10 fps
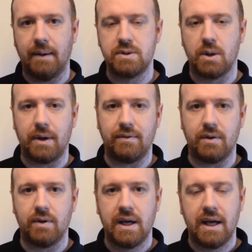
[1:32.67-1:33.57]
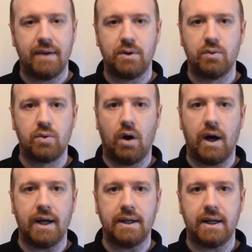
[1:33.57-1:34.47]
So if you've
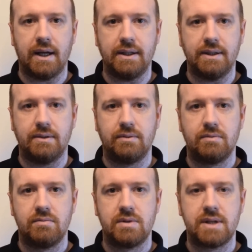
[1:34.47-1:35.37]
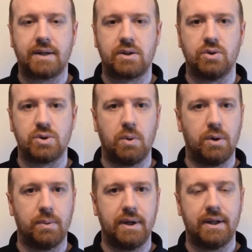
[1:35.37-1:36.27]
got a tactical
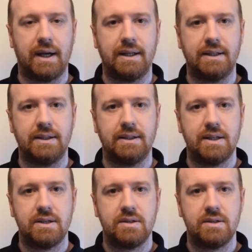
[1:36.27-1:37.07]
squad with a